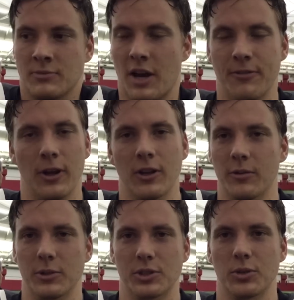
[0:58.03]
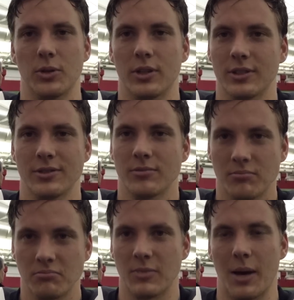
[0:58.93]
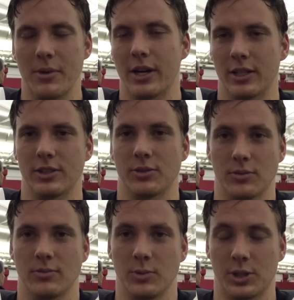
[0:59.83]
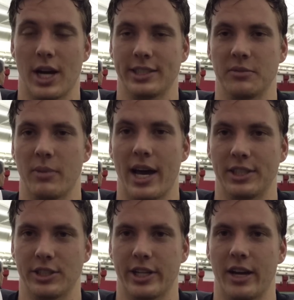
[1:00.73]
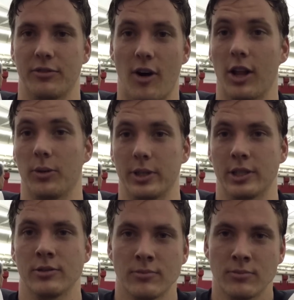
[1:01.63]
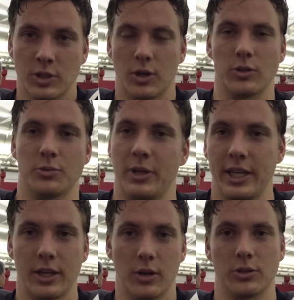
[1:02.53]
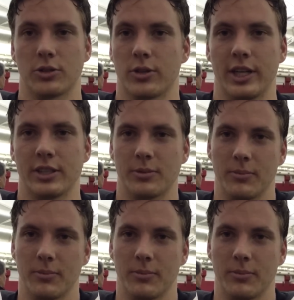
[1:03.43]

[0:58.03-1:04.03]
fell in love with school. I'm here as a Wisconsin Badger, not following Coach B, Coach Chryst.